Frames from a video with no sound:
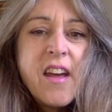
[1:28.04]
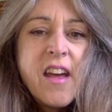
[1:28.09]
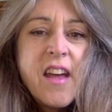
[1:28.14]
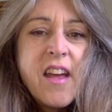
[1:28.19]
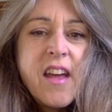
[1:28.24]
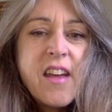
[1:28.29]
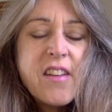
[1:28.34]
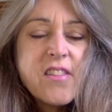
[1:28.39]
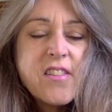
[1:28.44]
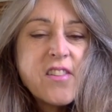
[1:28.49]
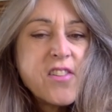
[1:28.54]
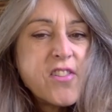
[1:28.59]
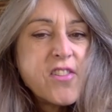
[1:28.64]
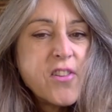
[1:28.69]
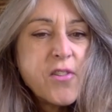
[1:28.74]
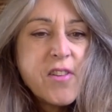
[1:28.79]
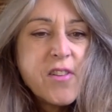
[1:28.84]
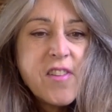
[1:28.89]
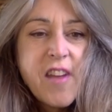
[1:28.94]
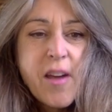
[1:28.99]
And
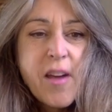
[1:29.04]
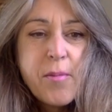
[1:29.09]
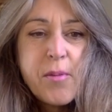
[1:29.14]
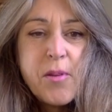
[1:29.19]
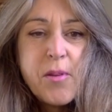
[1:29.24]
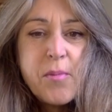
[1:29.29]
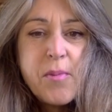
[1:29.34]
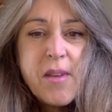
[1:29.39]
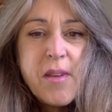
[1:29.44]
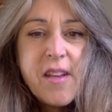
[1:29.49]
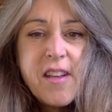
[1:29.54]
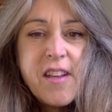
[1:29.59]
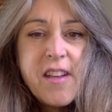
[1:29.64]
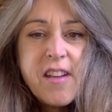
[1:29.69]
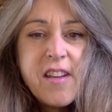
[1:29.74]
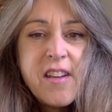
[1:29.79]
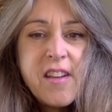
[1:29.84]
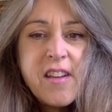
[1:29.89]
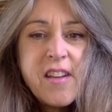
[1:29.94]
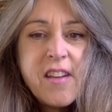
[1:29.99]
so he's happy to
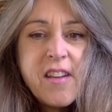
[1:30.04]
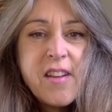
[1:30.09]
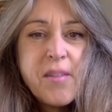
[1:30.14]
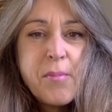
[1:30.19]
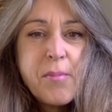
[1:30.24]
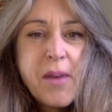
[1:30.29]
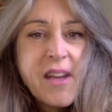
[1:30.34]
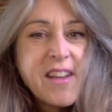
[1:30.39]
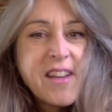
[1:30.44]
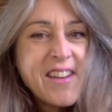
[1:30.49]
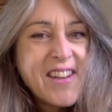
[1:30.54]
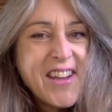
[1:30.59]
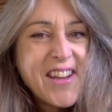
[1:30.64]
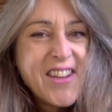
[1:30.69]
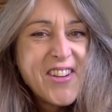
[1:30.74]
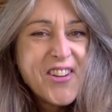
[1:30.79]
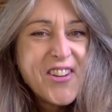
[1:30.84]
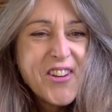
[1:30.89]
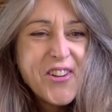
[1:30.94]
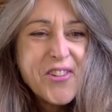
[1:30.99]
be back in
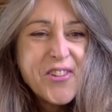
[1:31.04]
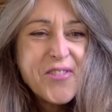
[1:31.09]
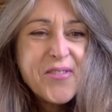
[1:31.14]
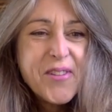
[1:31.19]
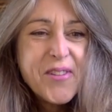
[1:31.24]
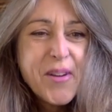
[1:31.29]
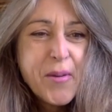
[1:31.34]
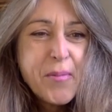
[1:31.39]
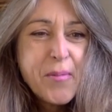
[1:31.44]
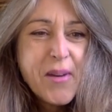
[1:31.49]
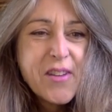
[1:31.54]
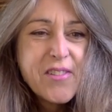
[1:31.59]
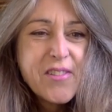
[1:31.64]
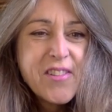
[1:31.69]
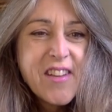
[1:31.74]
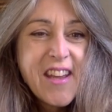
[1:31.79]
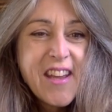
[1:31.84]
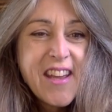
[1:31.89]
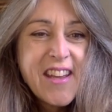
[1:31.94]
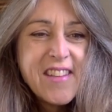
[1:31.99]
Idaho, about
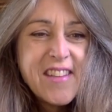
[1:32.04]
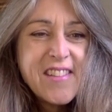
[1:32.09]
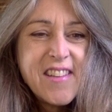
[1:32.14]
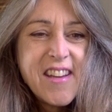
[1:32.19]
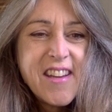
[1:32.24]
to head